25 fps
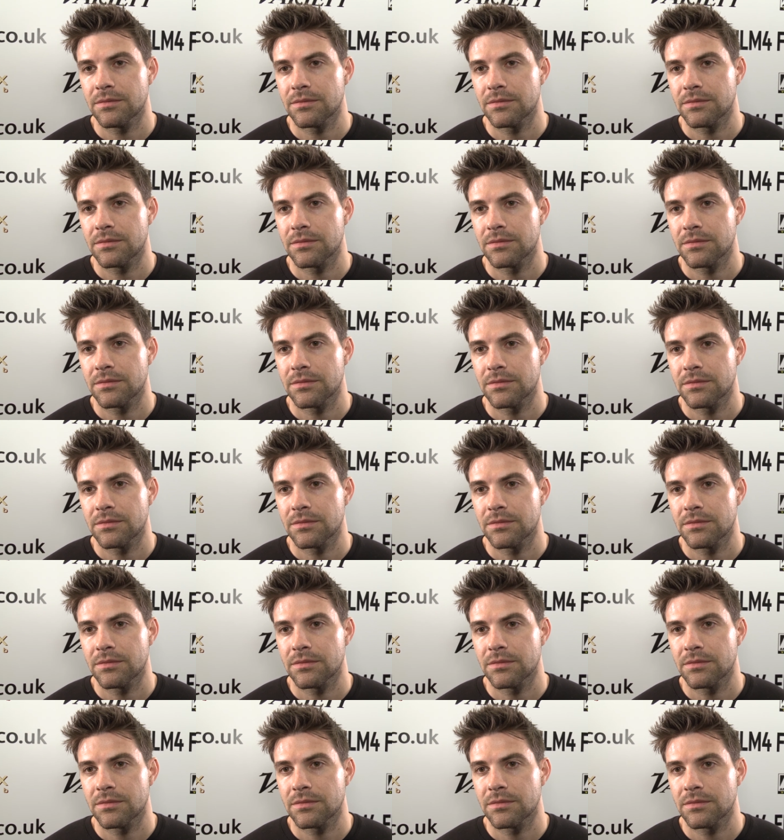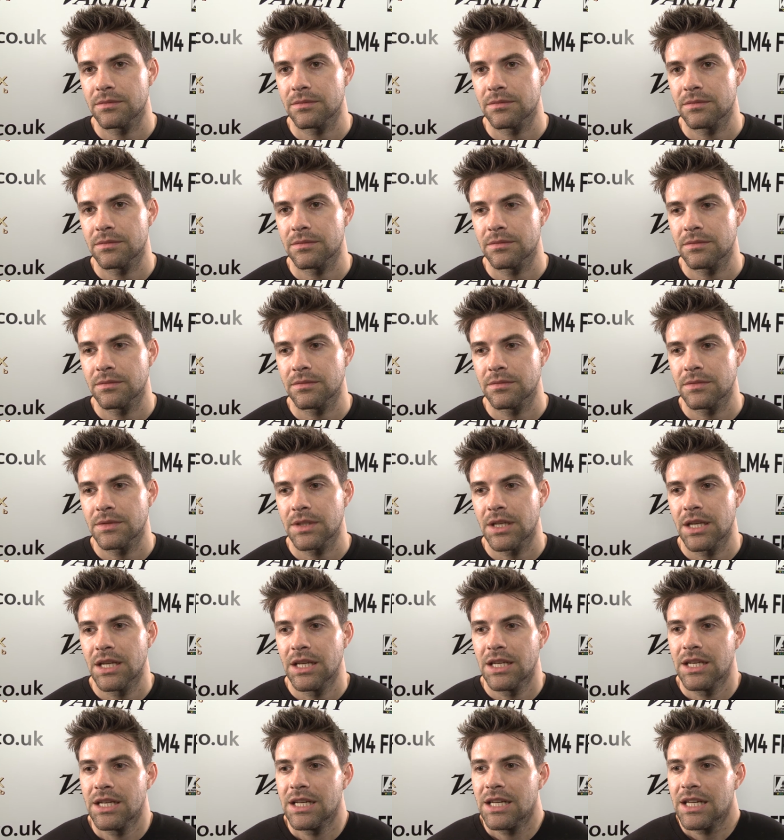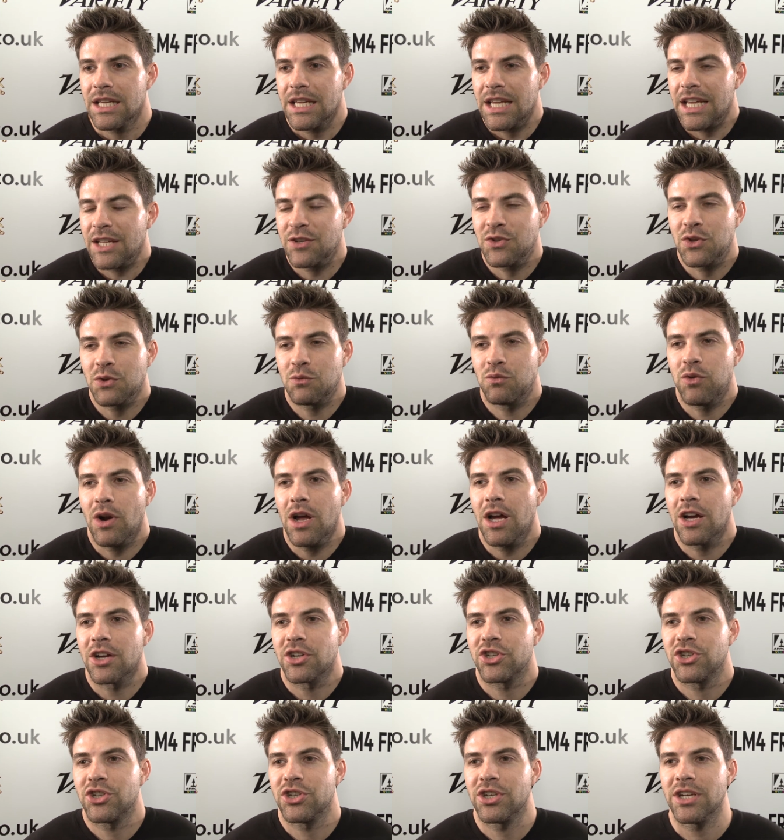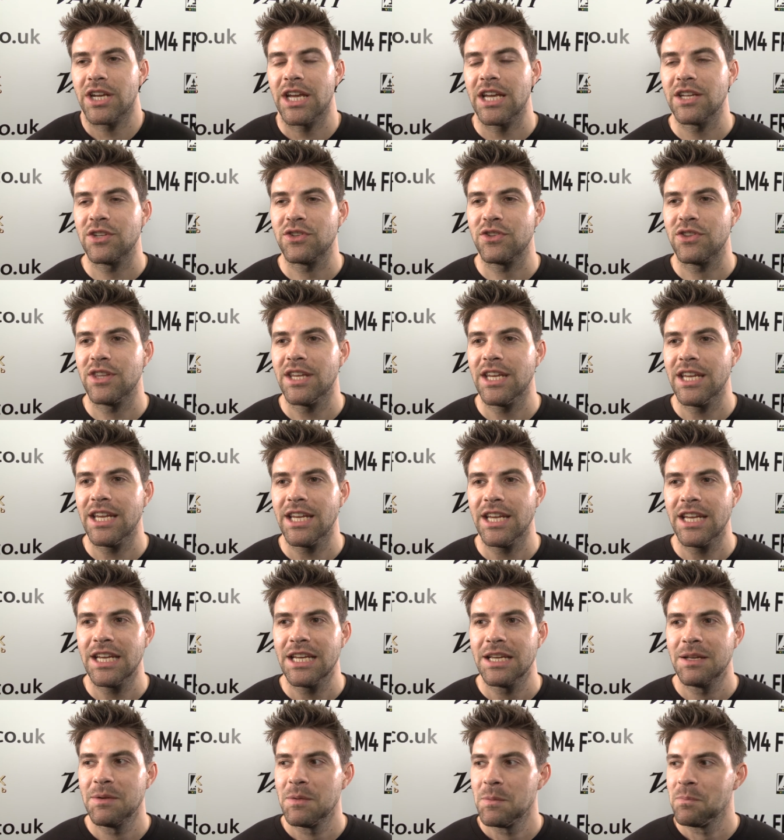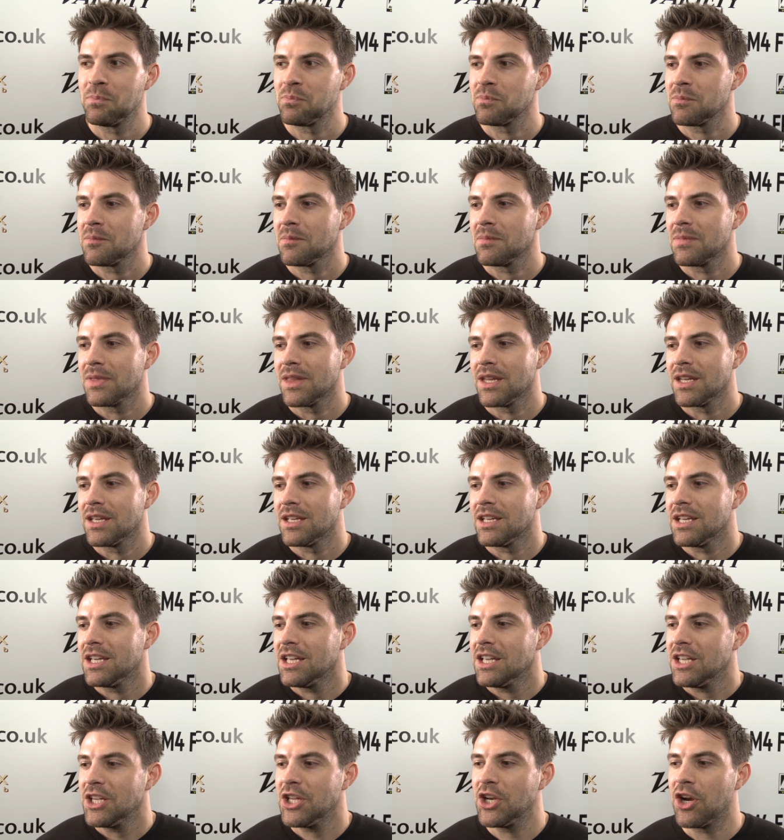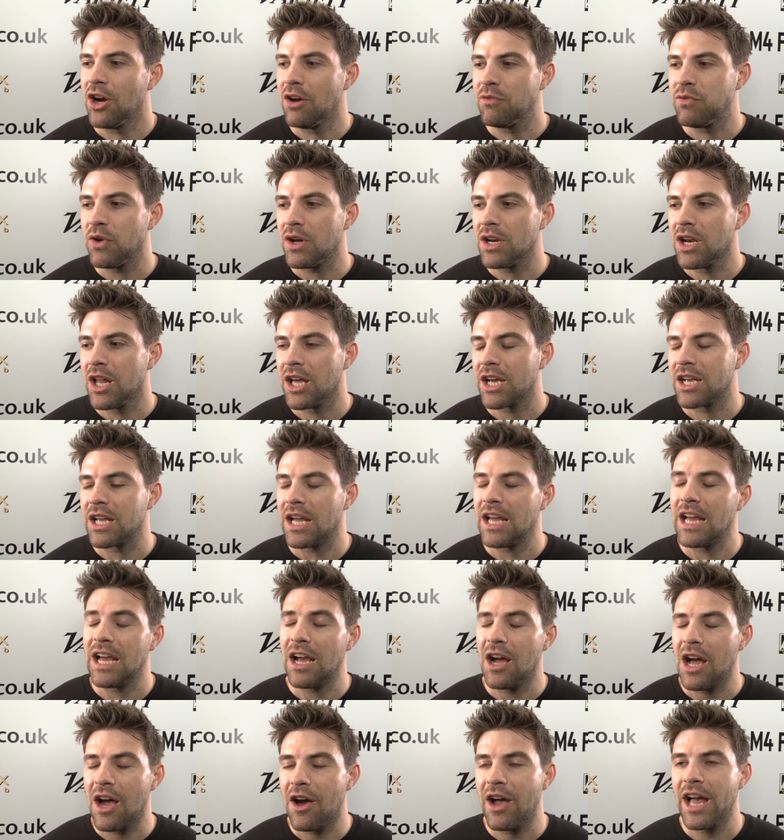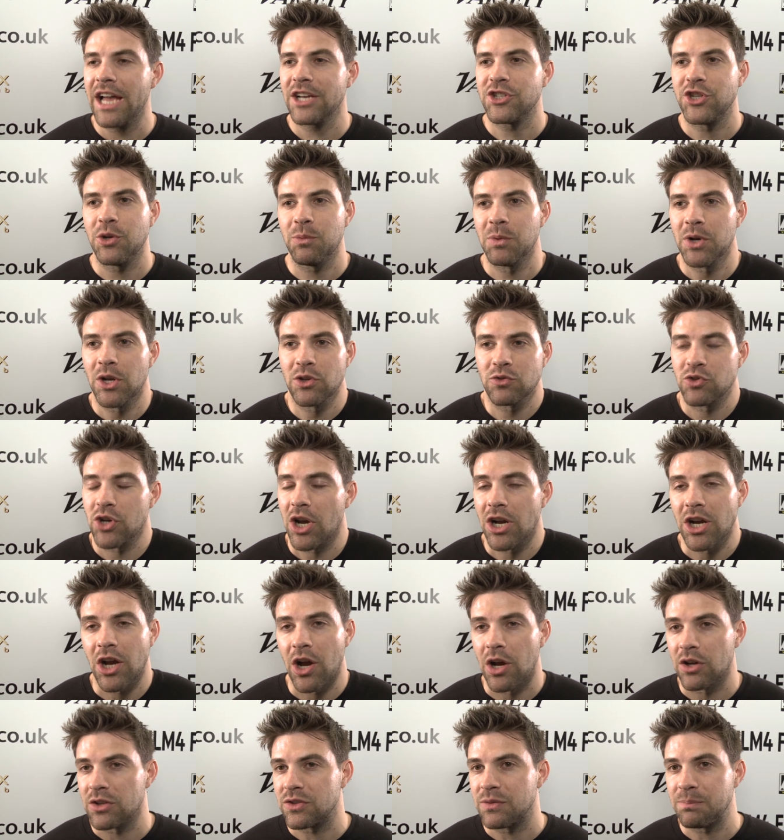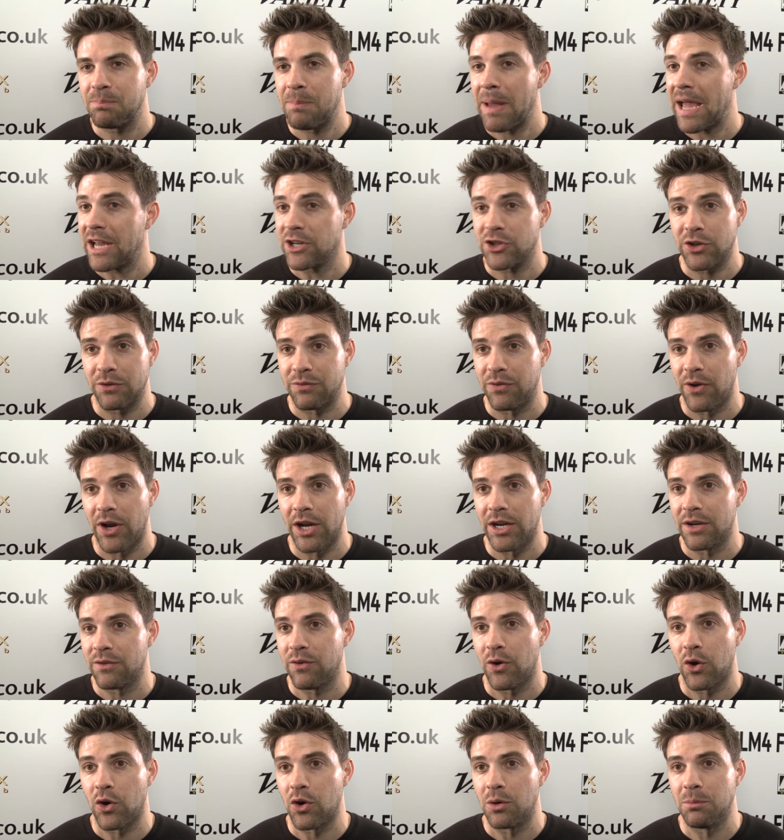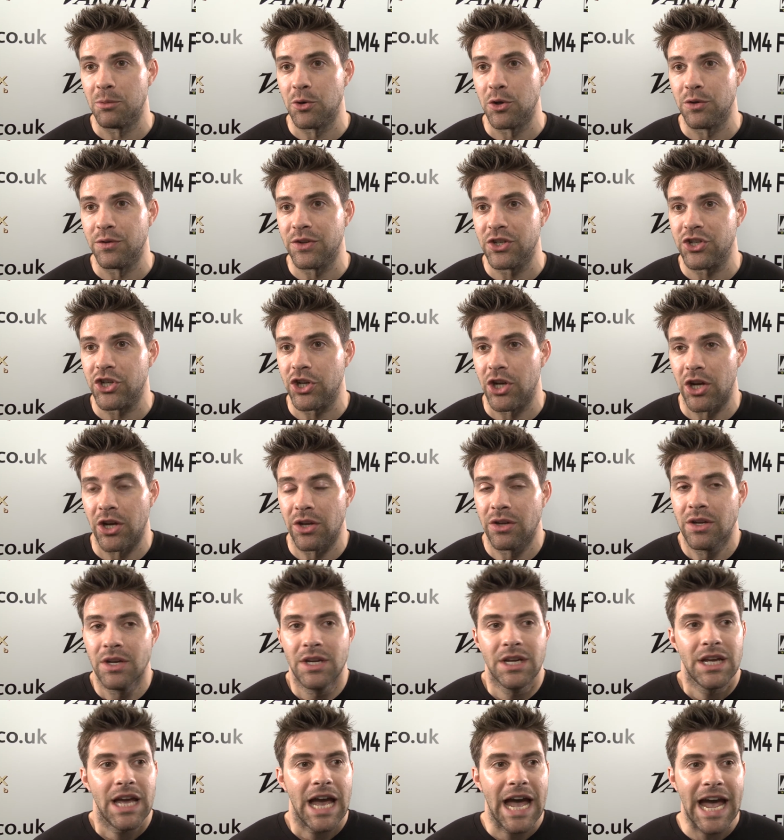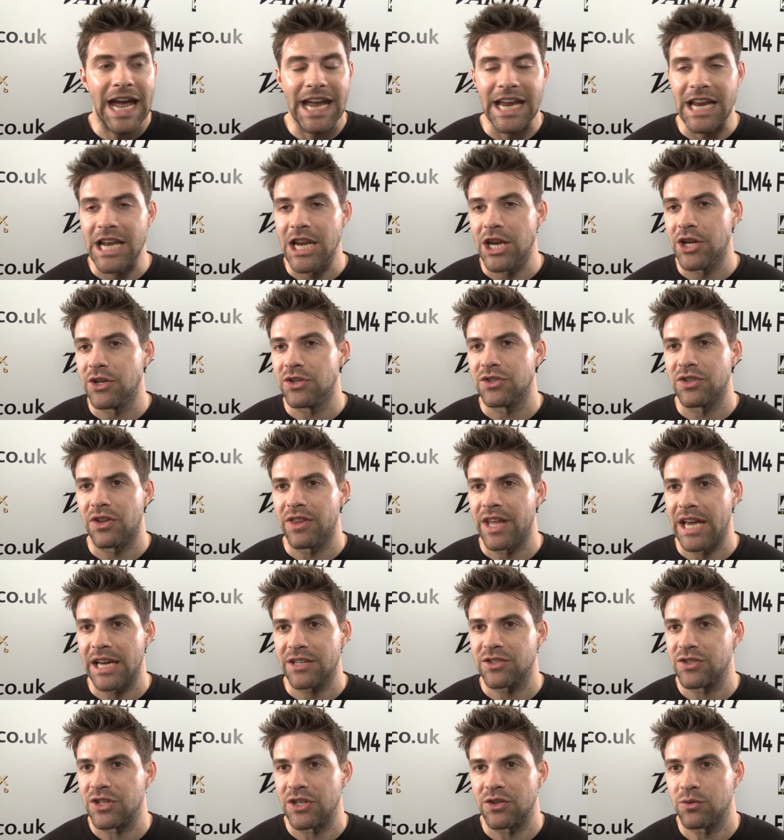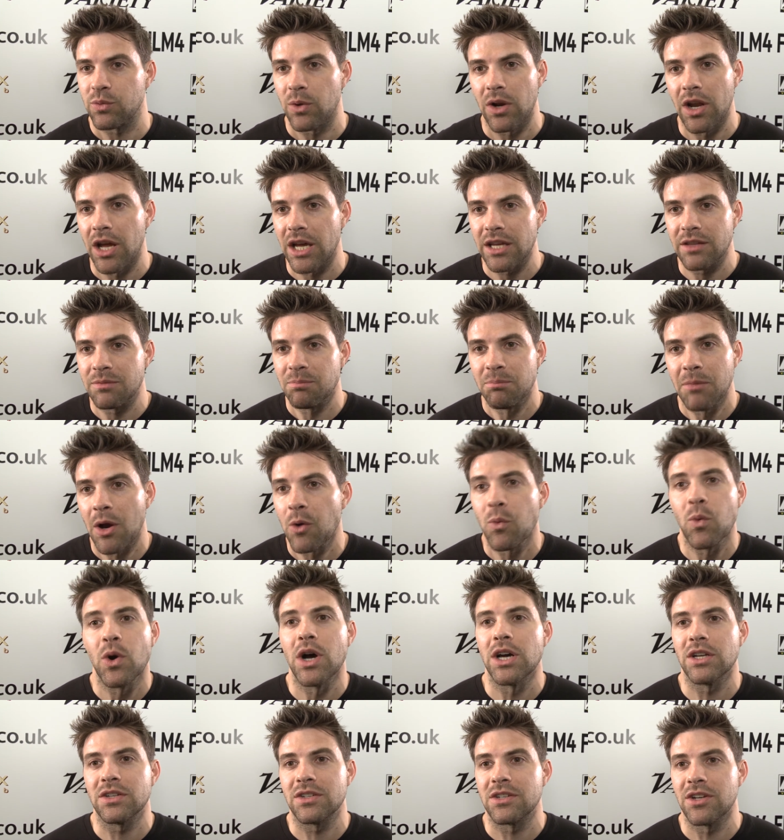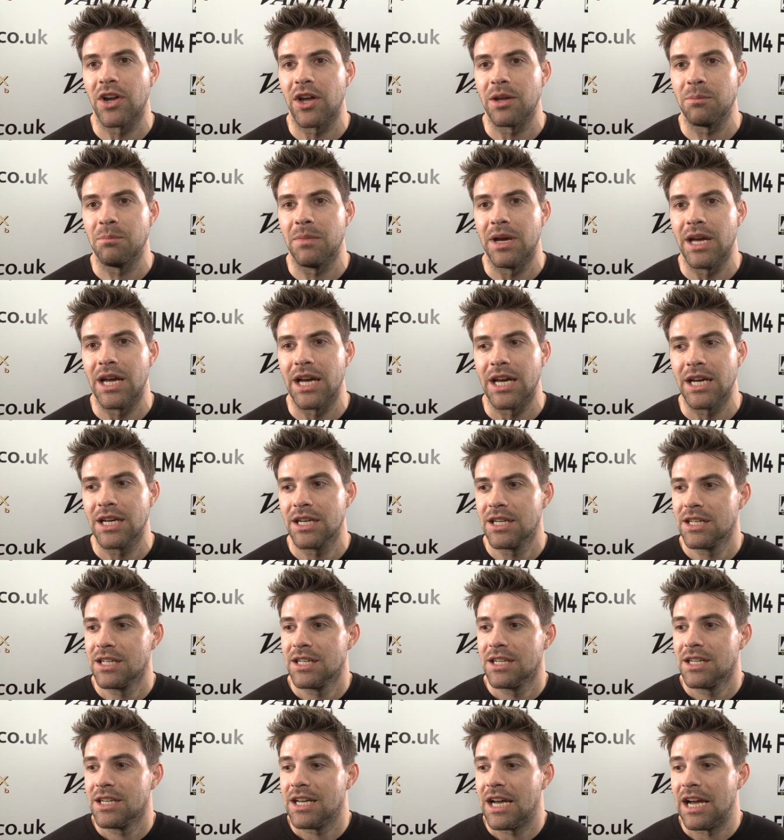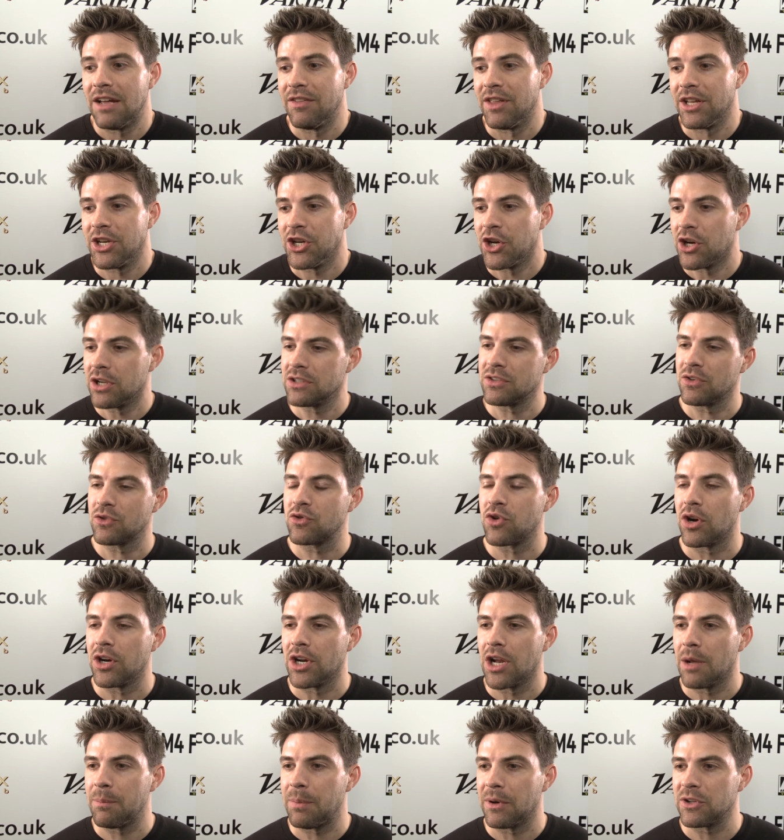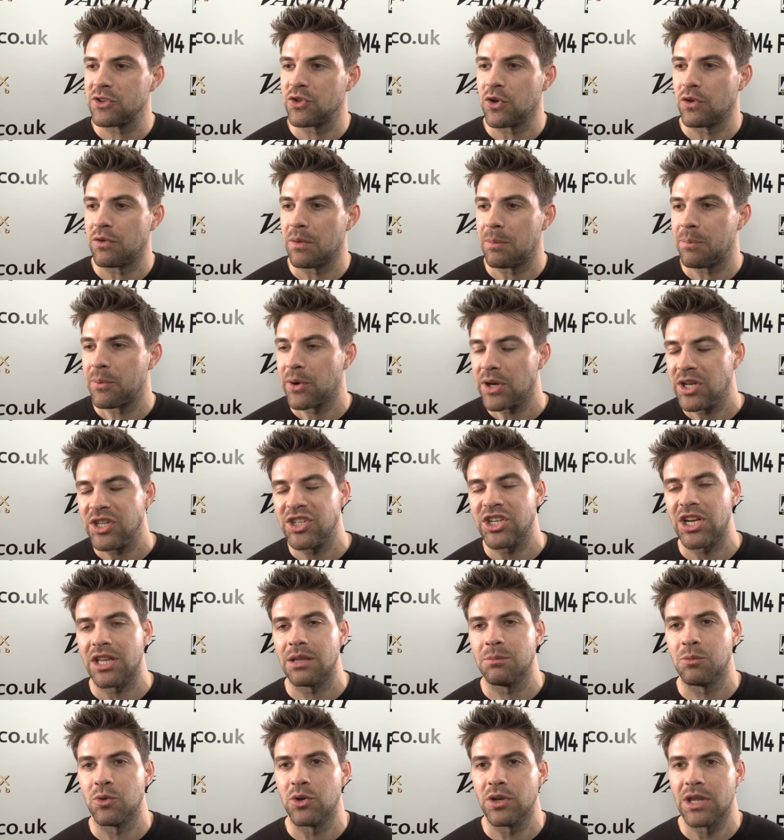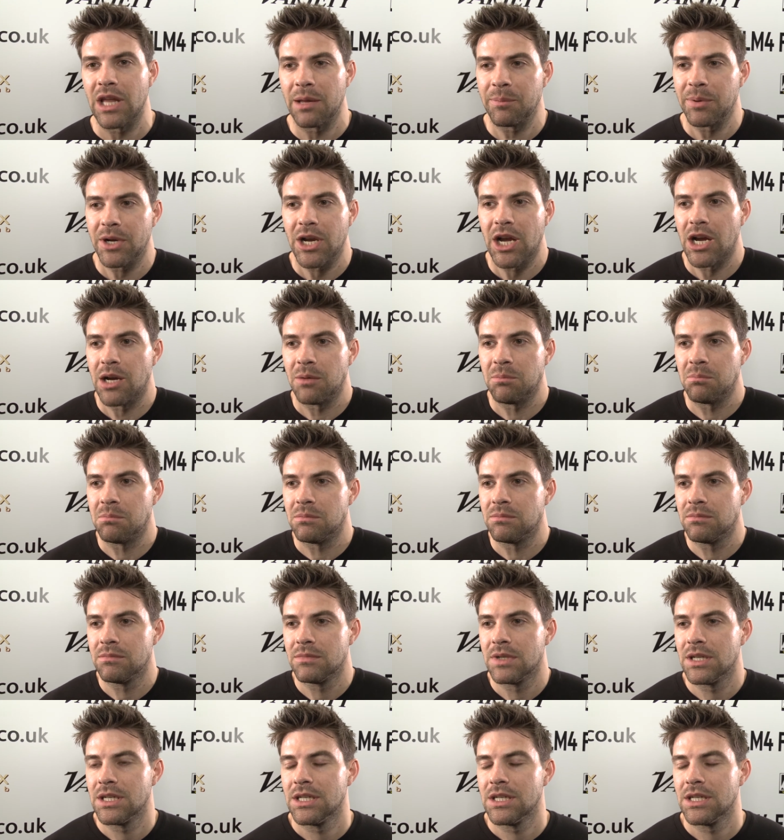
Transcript: from other types of cinema? It's the rush. It's the. You know, I've, like, actually, when I was younger, I was petrified of horror movies. You know, Aliens and The Exorcist were like my worst nightmare. And then, you know, as I've grown up, I sort of appreciate them more and they become,